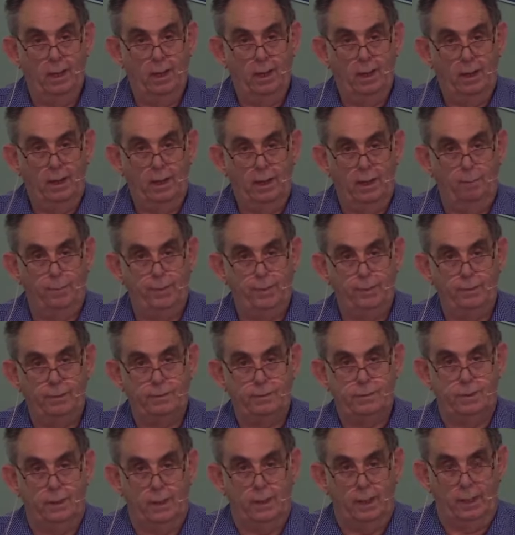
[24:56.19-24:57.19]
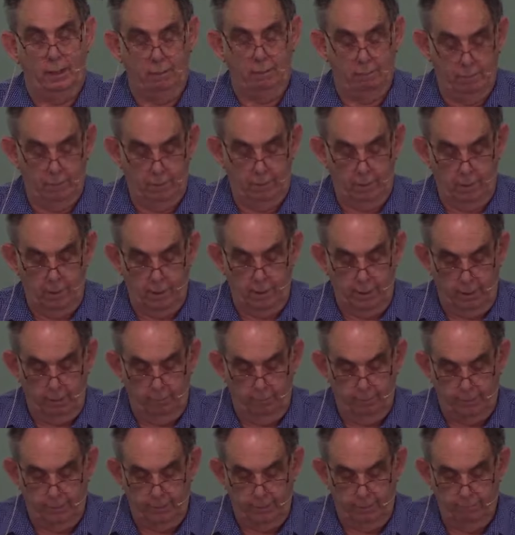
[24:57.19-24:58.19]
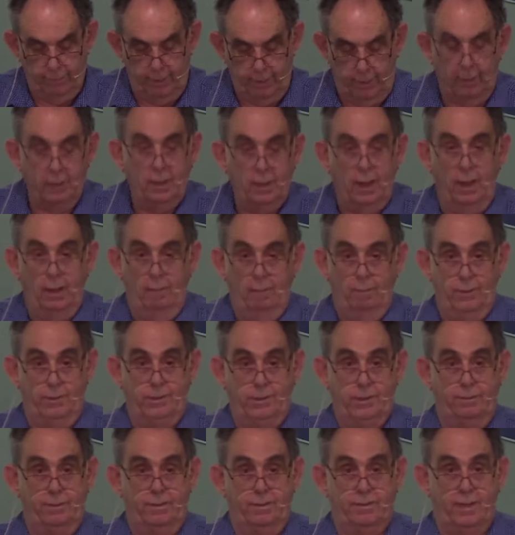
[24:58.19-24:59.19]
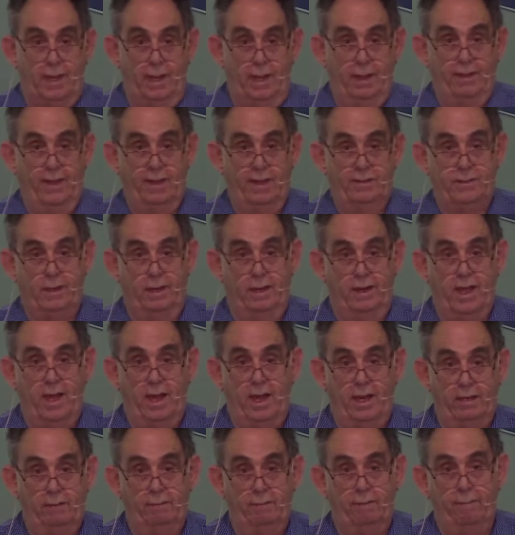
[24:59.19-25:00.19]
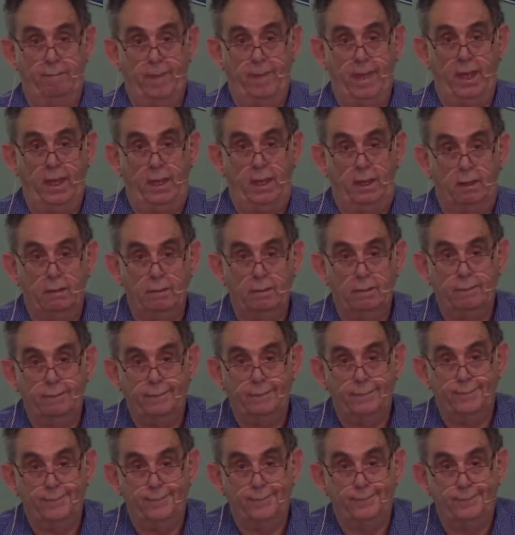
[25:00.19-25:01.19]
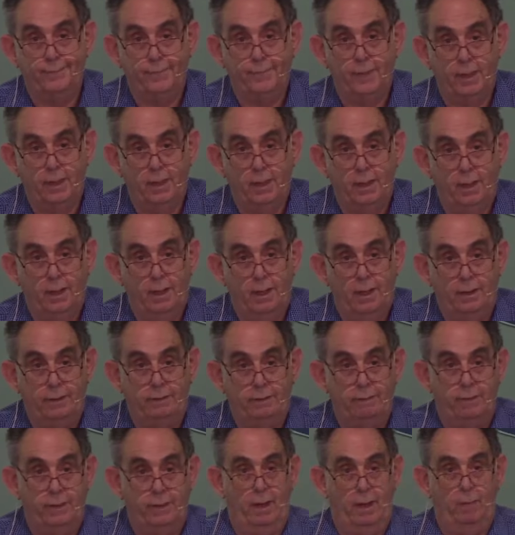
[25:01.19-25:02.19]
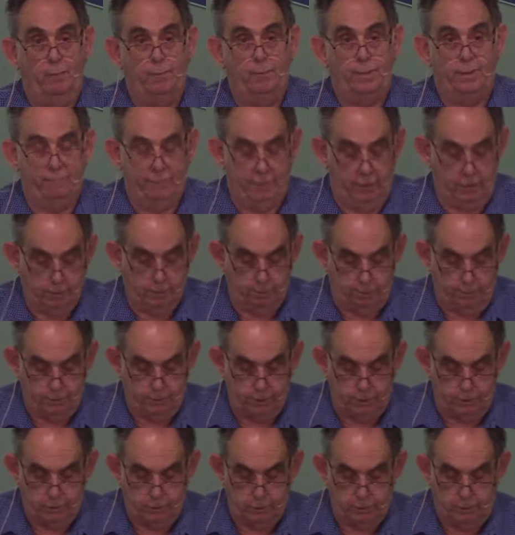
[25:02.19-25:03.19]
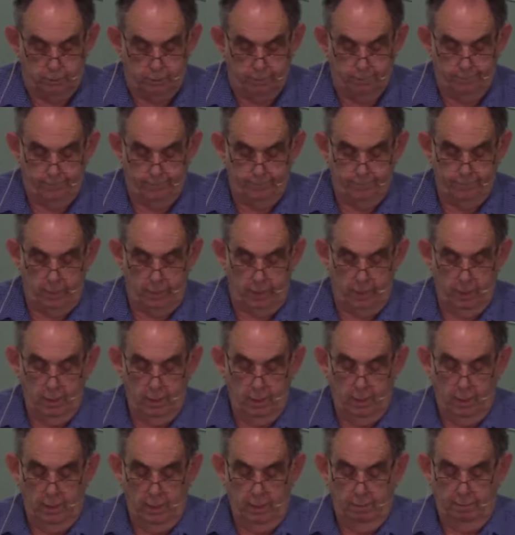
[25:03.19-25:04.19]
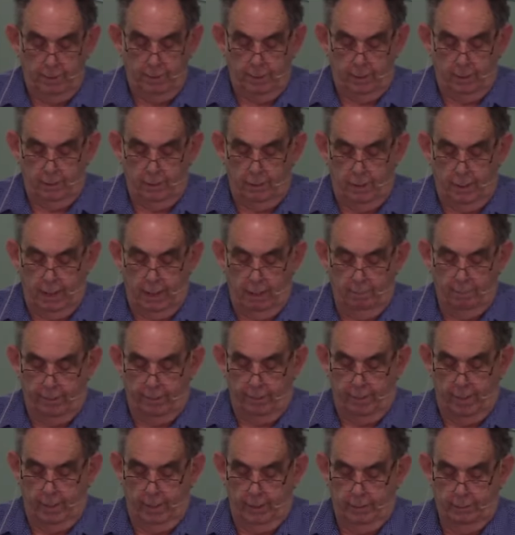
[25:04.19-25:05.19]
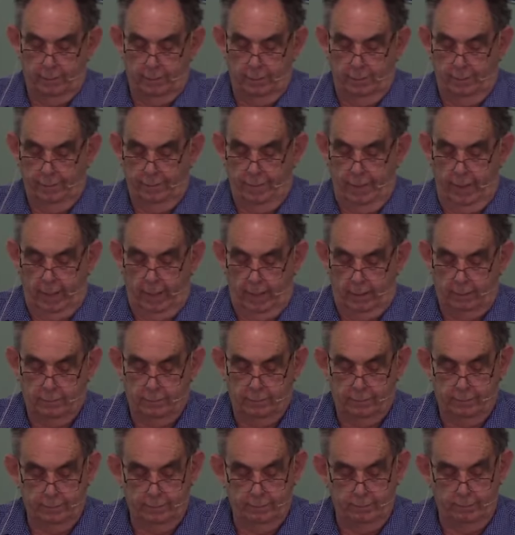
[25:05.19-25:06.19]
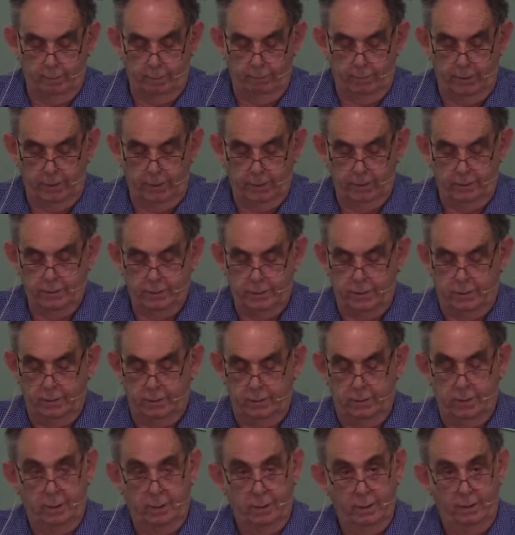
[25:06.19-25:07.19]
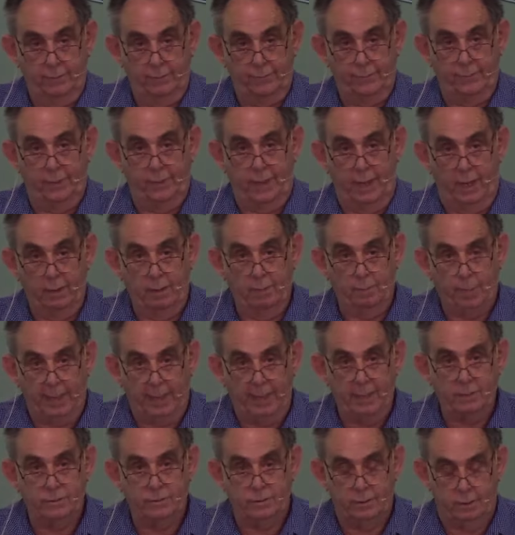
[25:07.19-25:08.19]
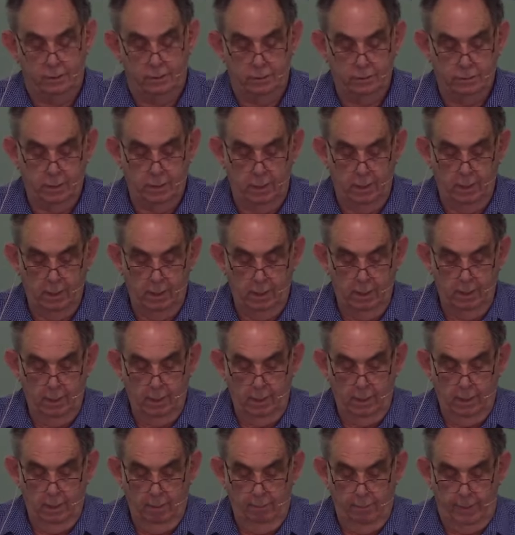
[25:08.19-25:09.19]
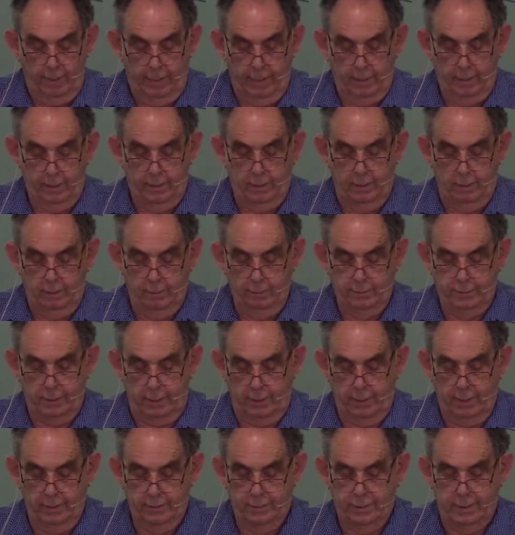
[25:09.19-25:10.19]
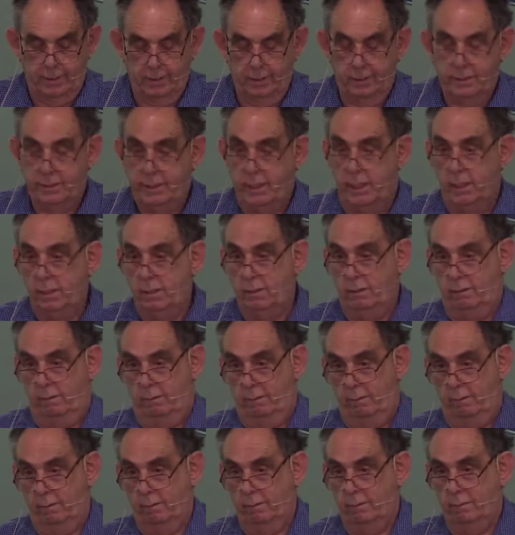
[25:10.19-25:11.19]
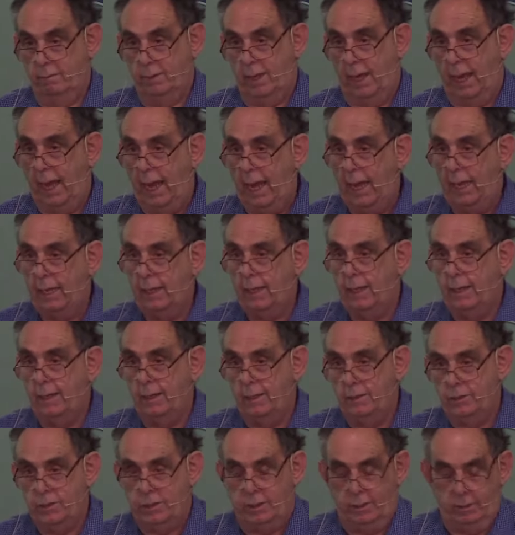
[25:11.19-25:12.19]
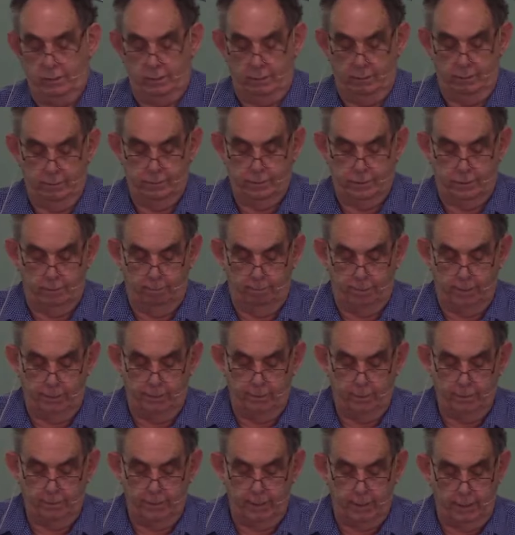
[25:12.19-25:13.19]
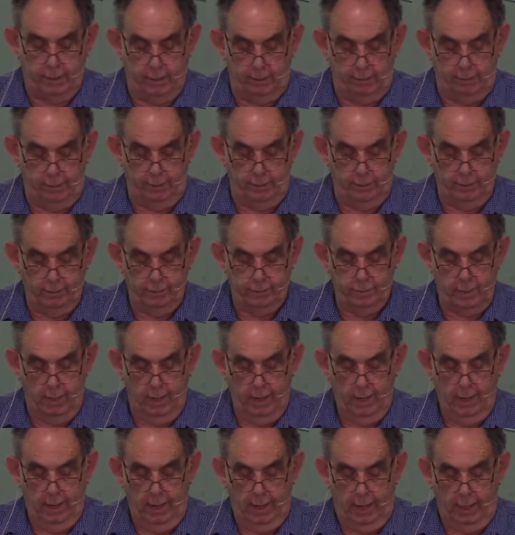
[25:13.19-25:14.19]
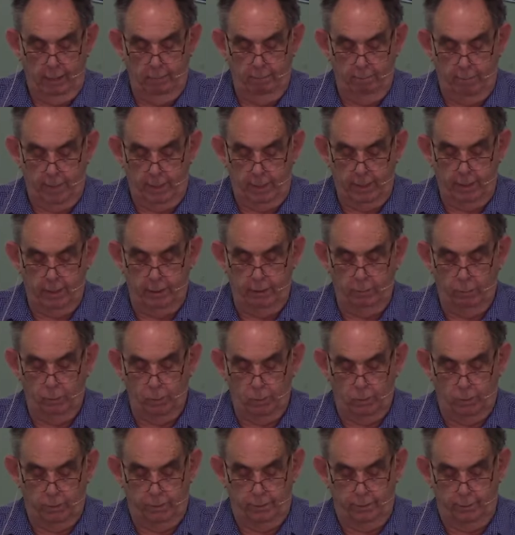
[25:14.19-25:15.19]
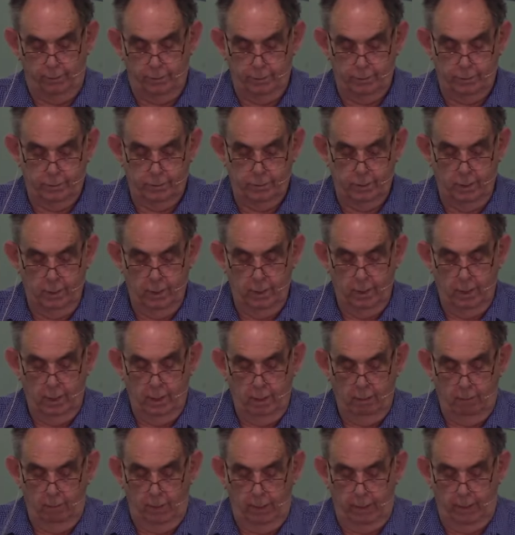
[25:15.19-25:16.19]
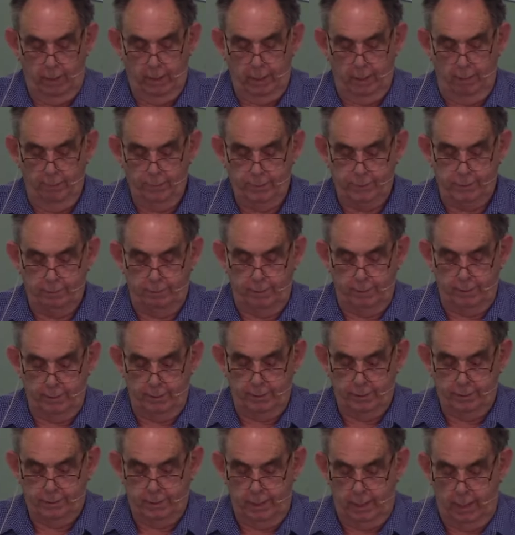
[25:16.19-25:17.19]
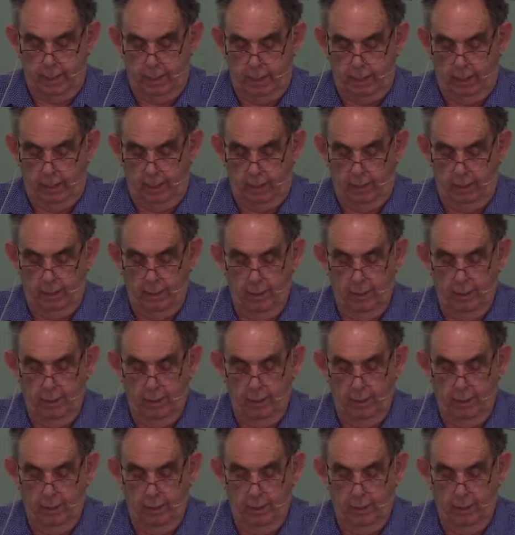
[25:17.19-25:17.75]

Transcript: Now, personally, I don't believe that, but you would say, that's okay, you're a man. You're in privileged position. But I'll elaborate on that when we continue to go through that passage. But our culture has continued and continues to blur the lines and muddy the waters when it comes to understanding